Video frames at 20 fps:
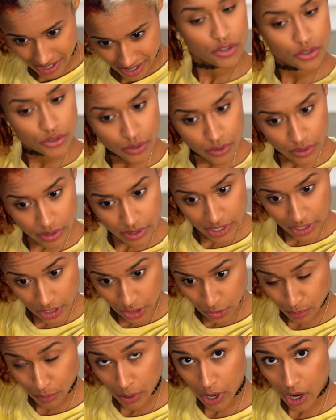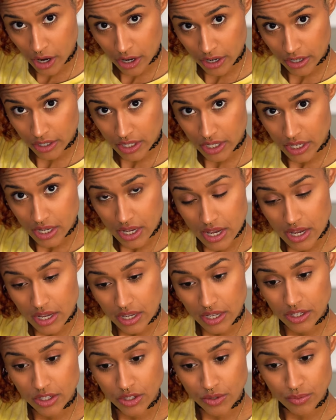So this part
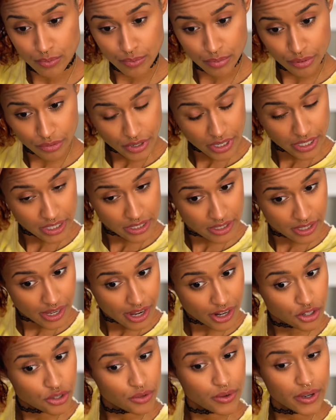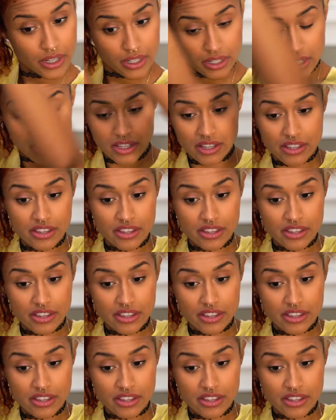is pretty saturated.